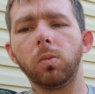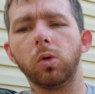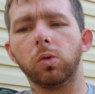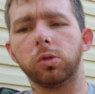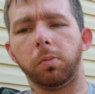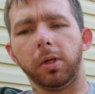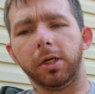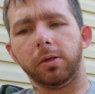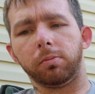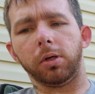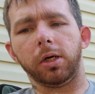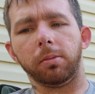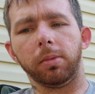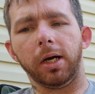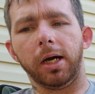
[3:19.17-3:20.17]
was bleeding
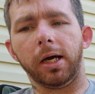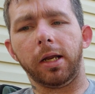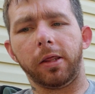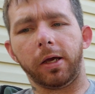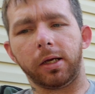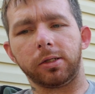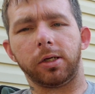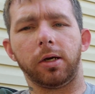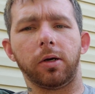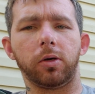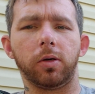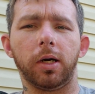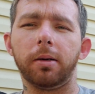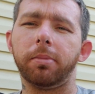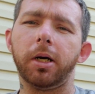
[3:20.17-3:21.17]
pretty bad. I think scared the
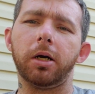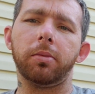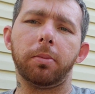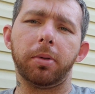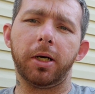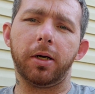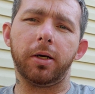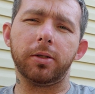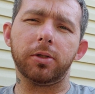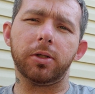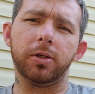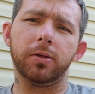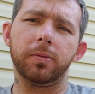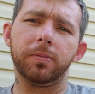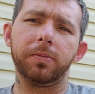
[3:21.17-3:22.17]
crap out of my parents.
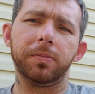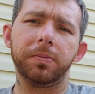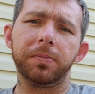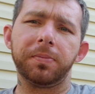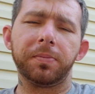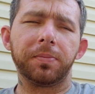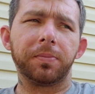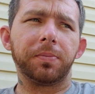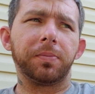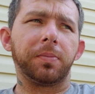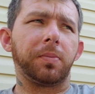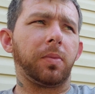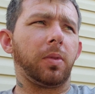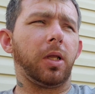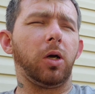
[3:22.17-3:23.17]

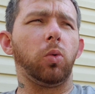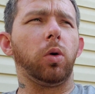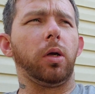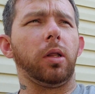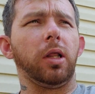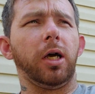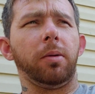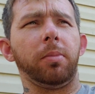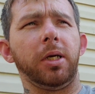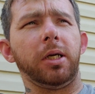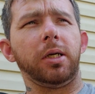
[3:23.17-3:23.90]
They wouldn't let